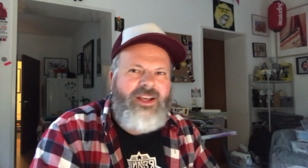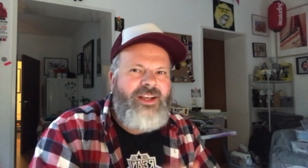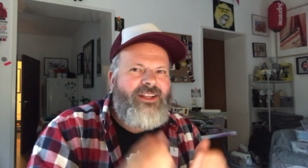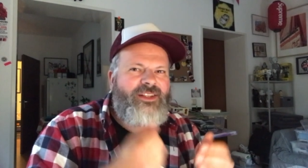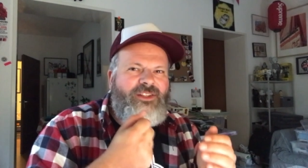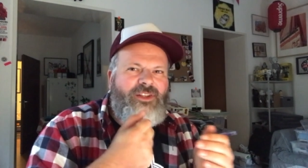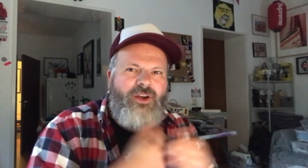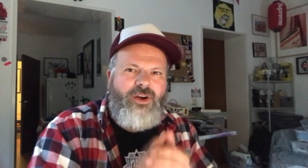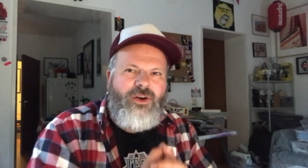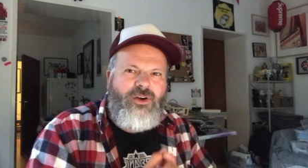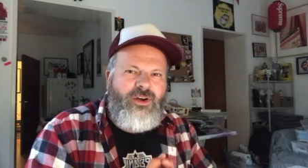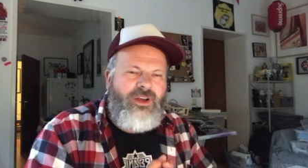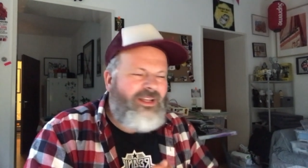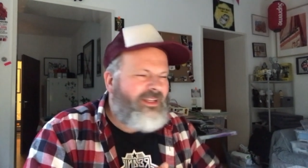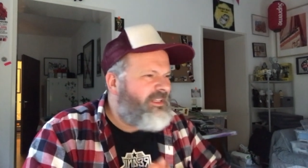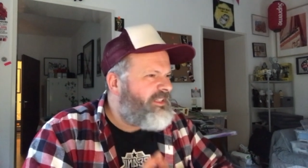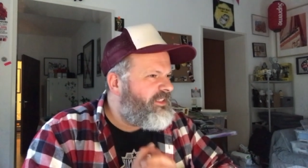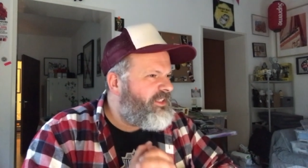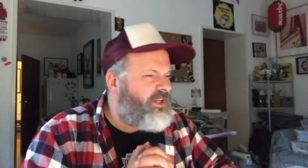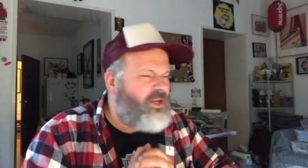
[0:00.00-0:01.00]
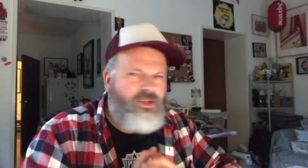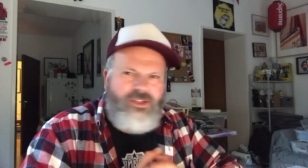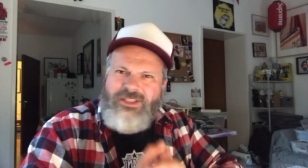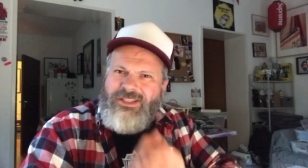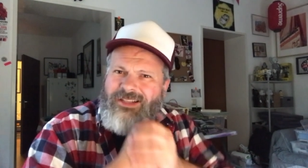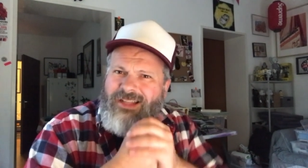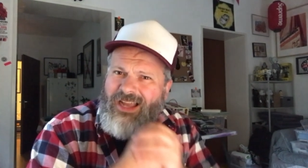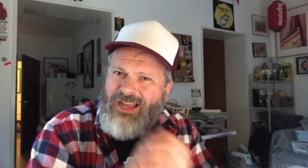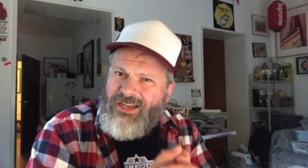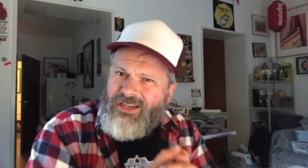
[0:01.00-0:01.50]
So, you know,
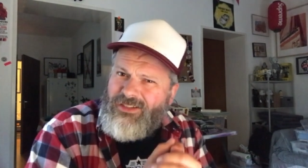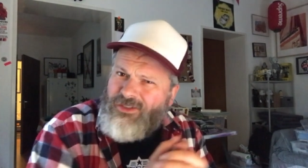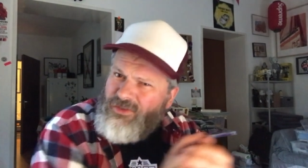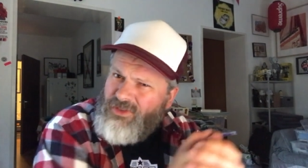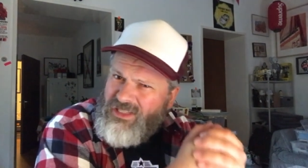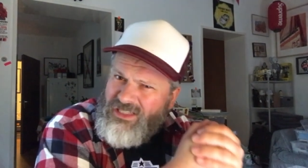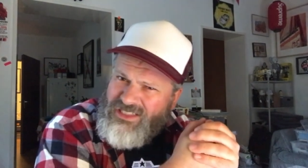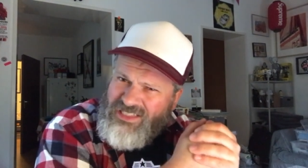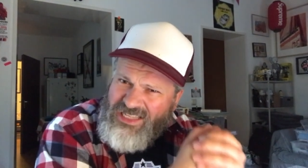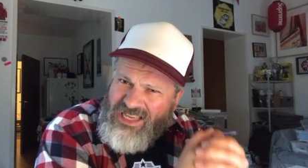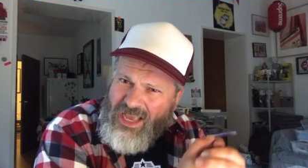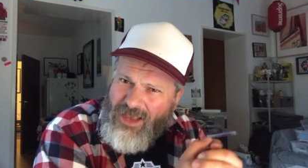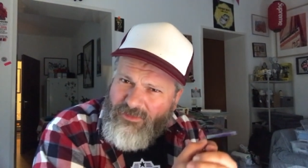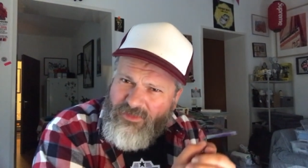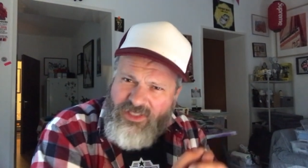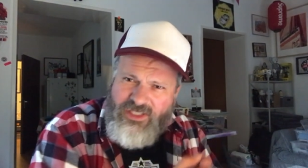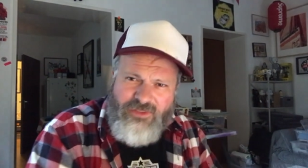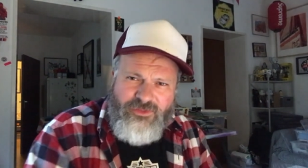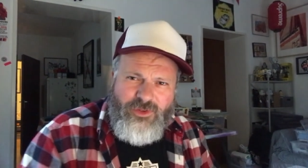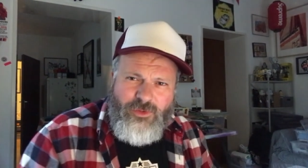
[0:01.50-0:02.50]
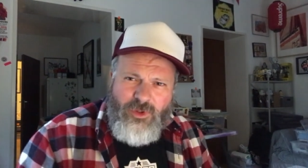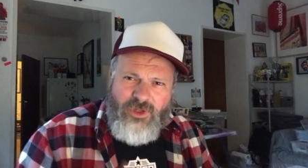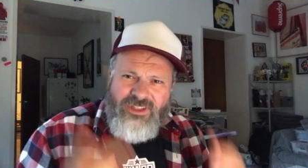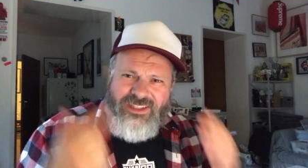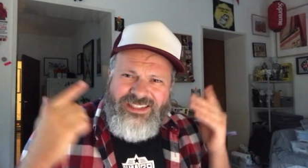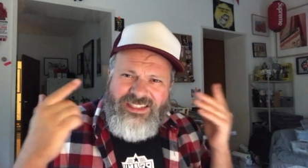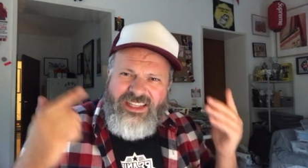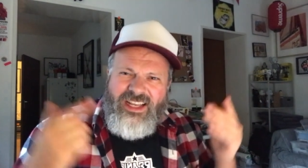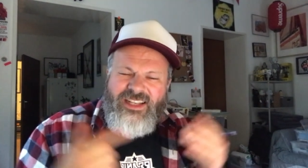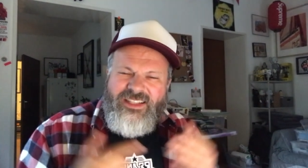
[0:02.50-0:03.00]
slide into the D Ms if you want to
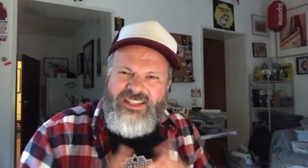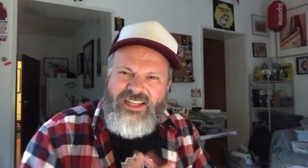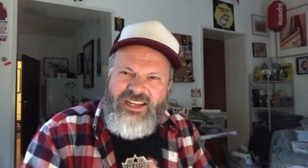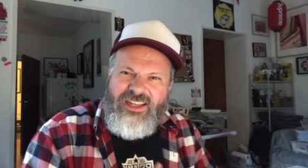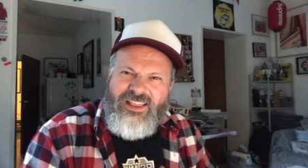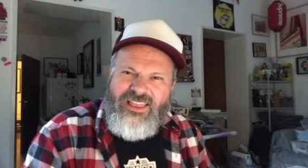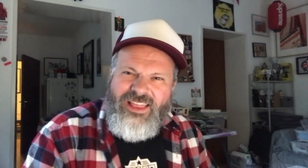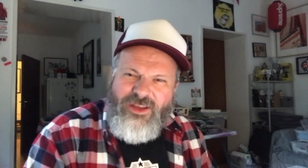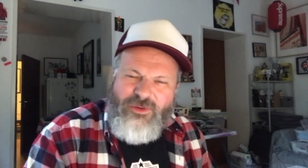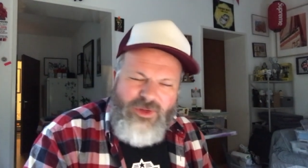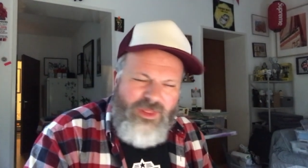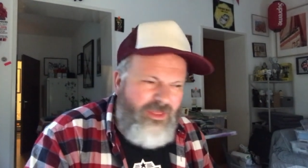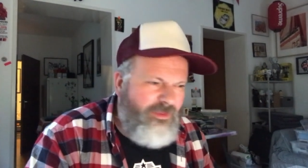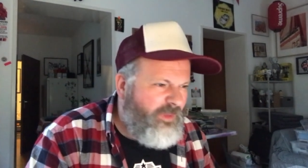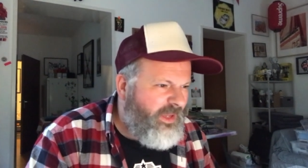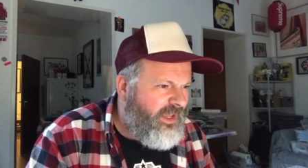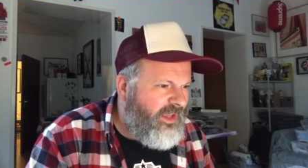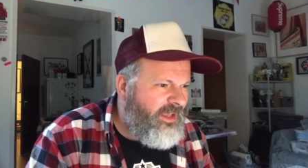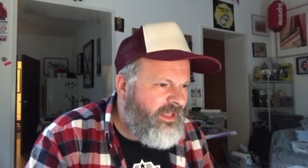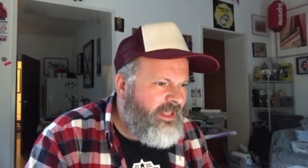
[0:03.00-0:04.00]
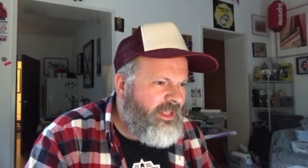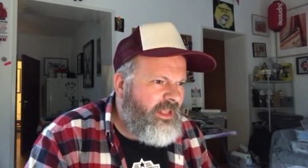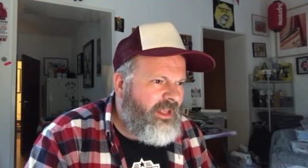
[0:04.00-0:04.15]
discuss anything with me.